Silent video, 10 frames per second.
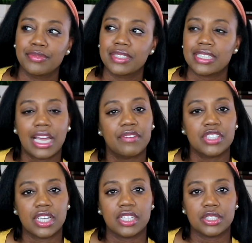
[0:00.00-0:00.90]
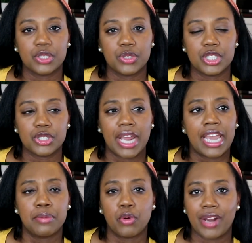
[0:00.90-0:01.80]
It's kind of a tongue twister,
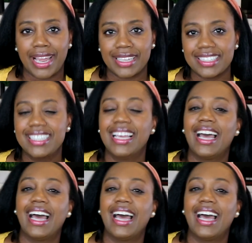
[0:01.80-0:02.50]
add more ads.